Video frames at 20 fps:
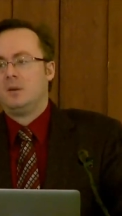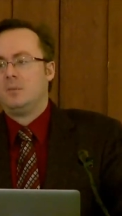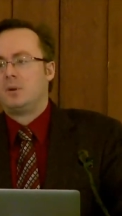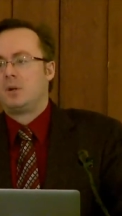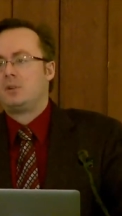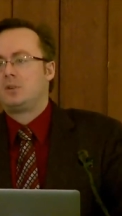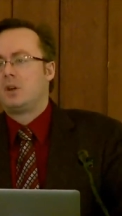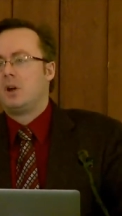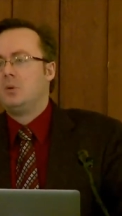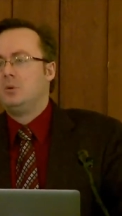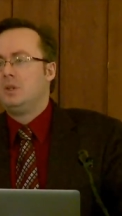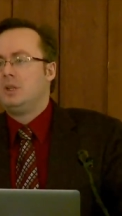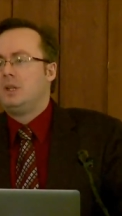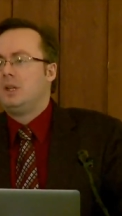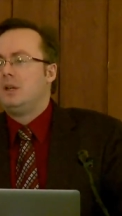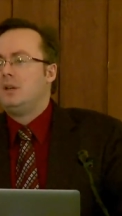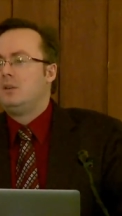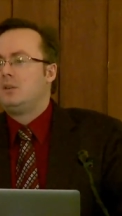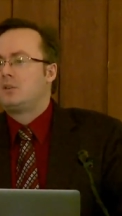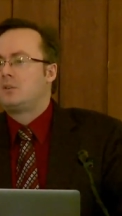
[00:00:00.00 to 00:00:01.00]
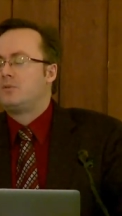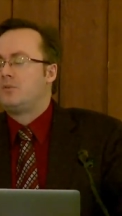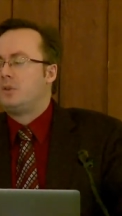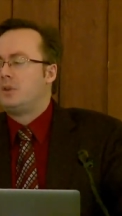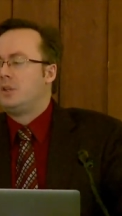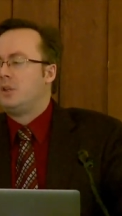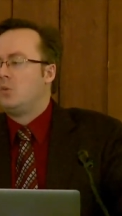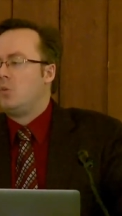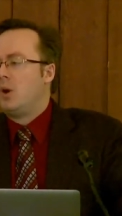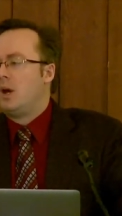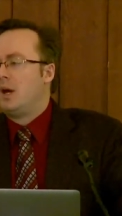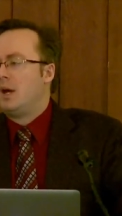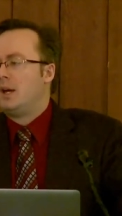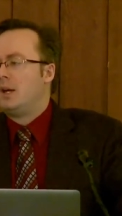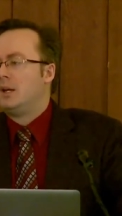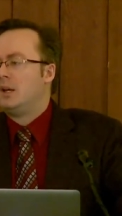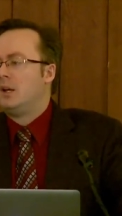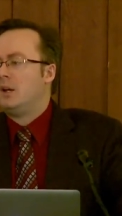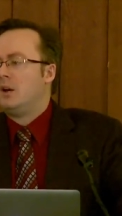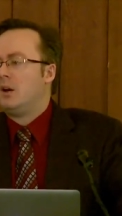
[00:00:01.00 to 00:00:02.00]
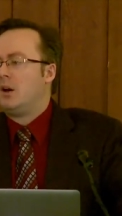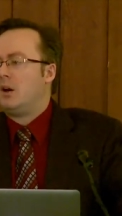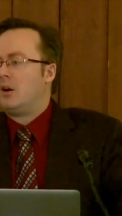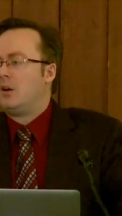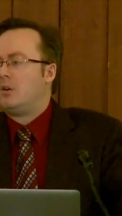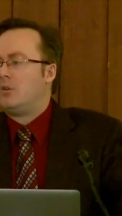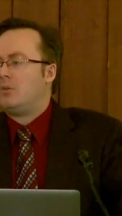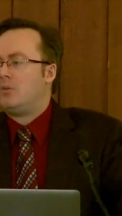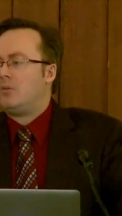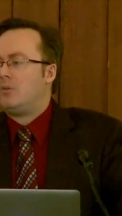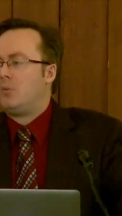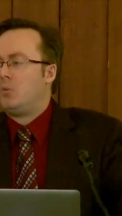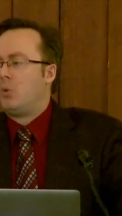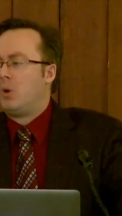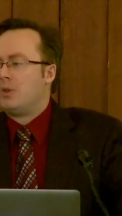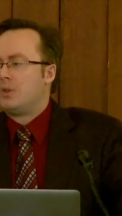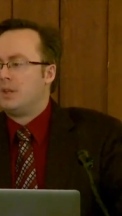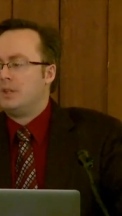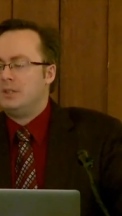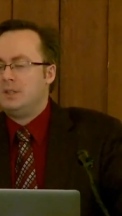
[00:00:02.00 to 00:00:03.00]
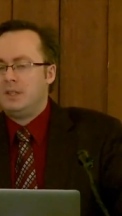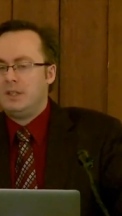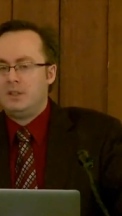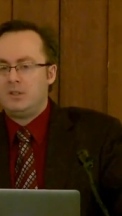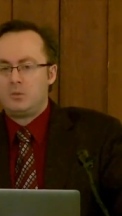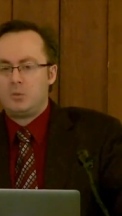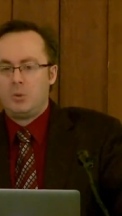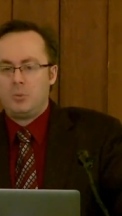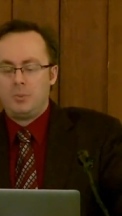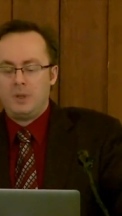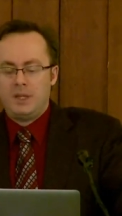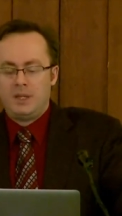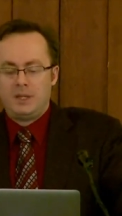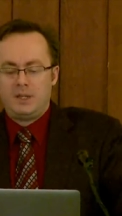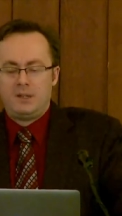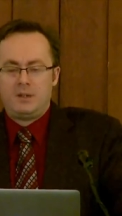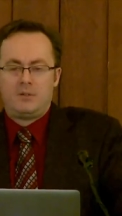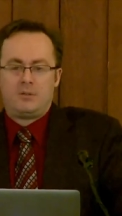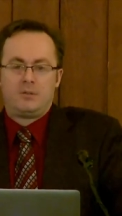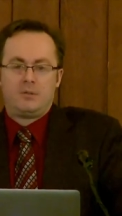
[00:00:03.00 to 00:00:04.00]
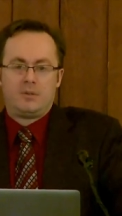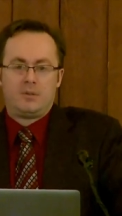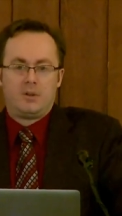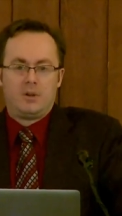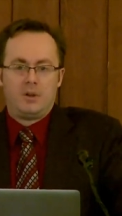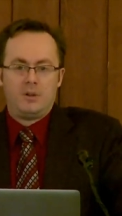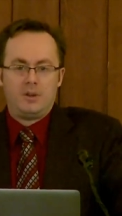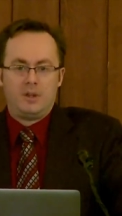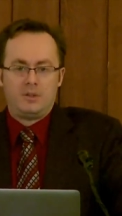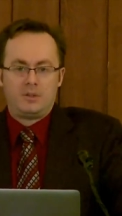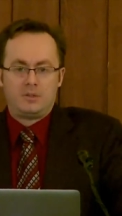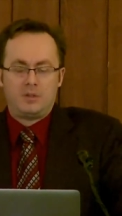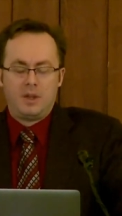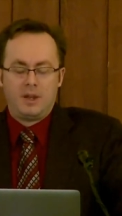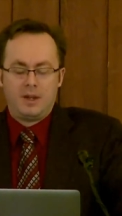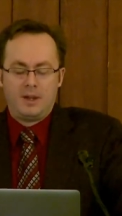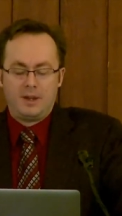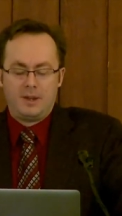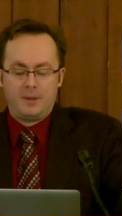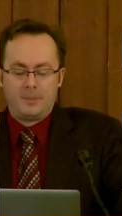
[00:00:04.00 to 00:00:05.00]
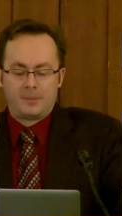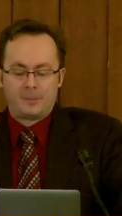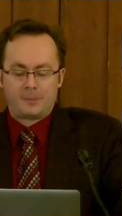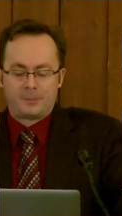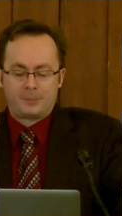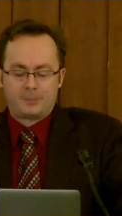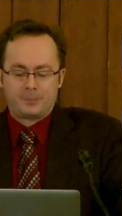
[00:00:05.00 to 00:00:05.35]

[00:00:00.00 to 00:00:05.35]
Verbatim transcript: because only he's fully aware of what their needs will be on this day.